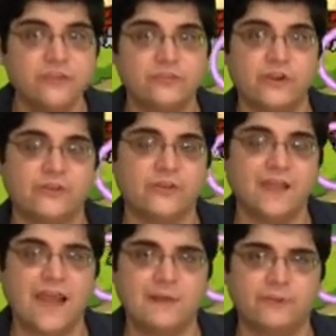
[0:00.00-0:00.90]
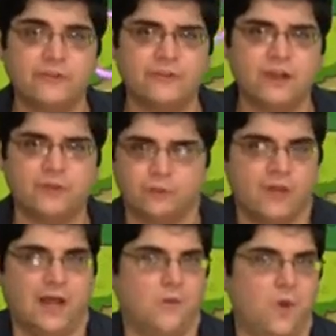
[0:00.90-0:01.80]
So if you're the kind of person who goes,
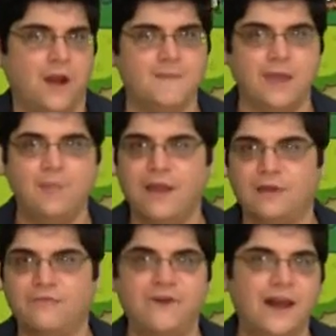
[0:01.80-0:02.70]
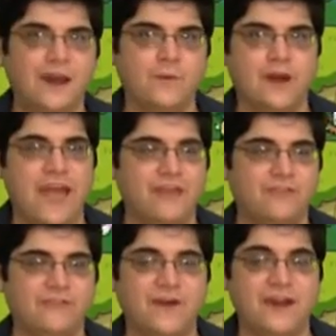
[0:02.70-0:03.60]
well, I don't want to make my own fun, I want to
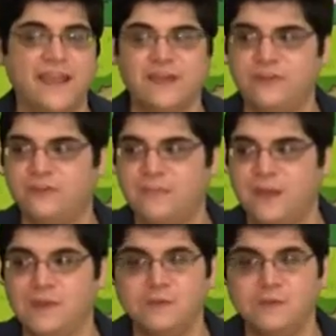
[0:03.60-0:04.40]
have the fun handed to me,